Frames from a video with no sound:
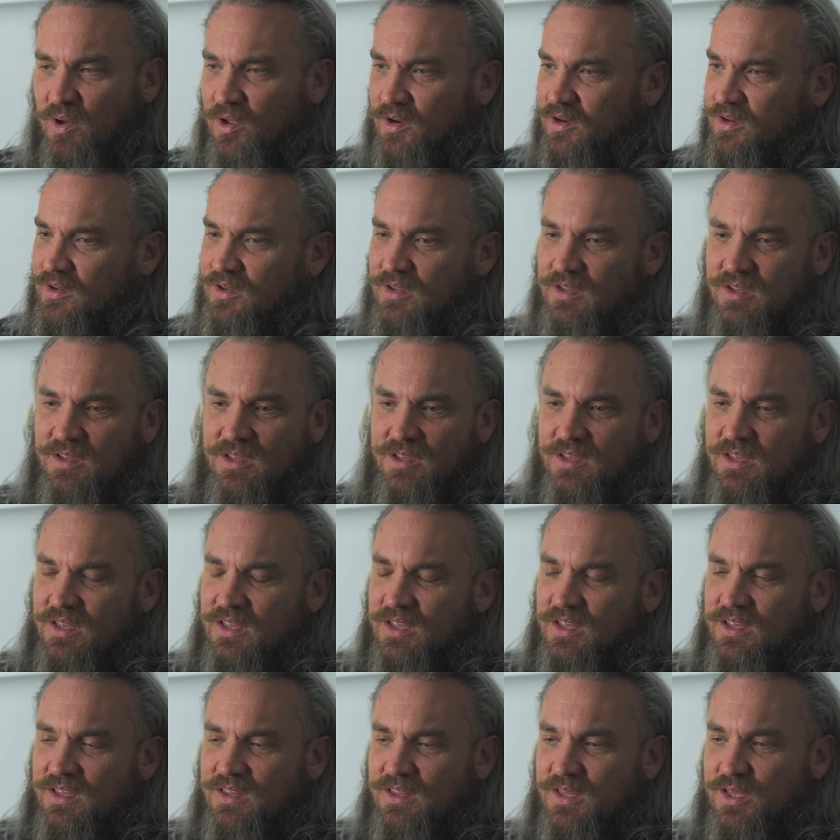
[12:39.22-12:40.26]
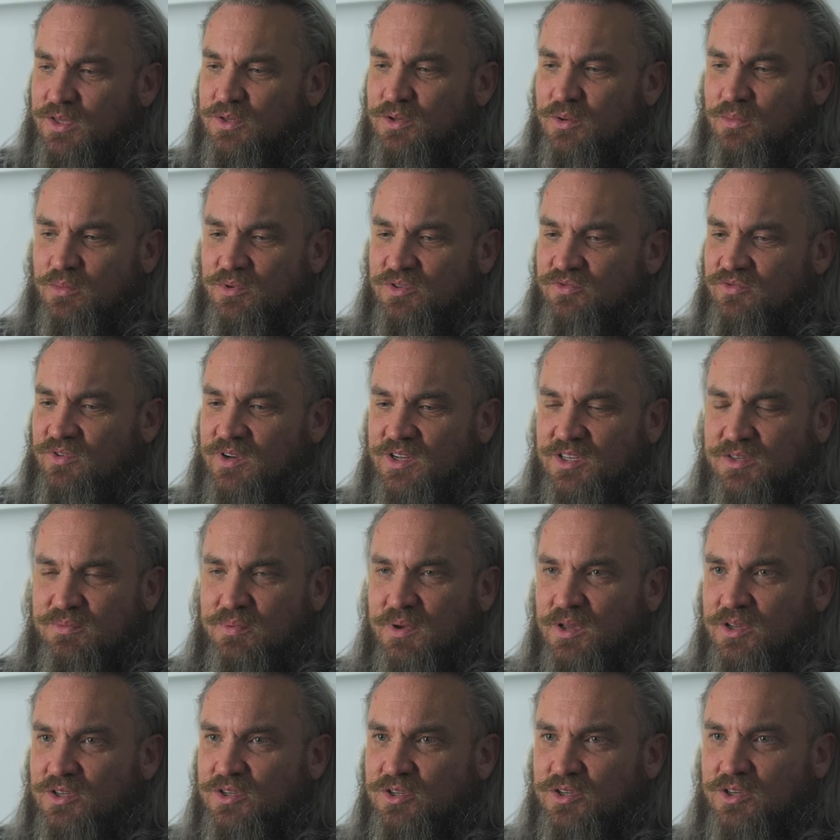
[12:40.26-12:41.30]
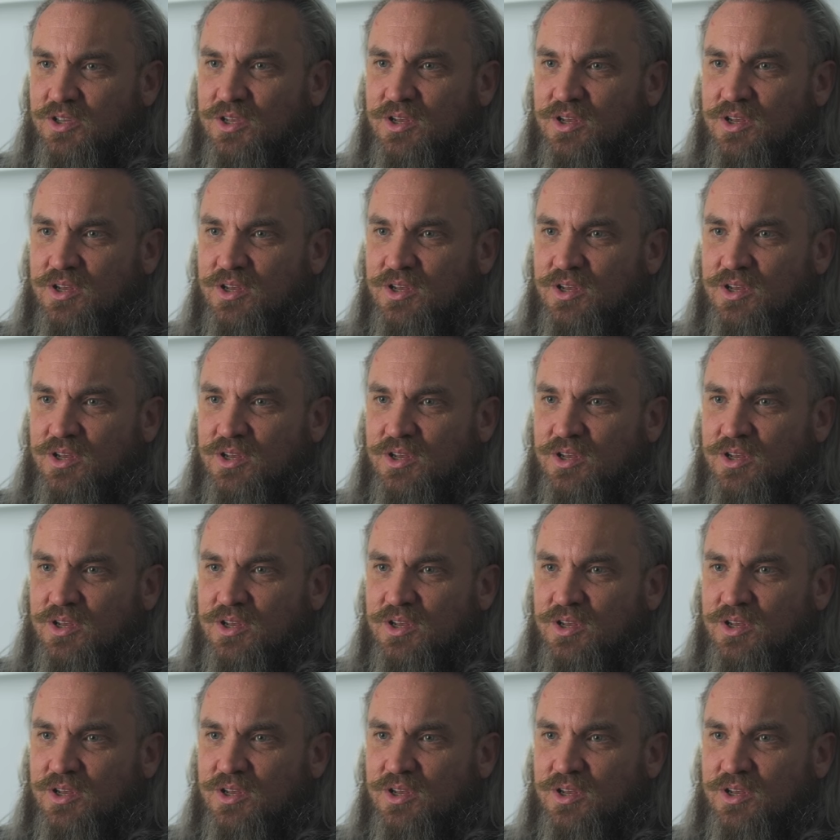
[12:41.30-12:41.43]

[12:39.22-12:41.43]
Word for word: one, this one was really special.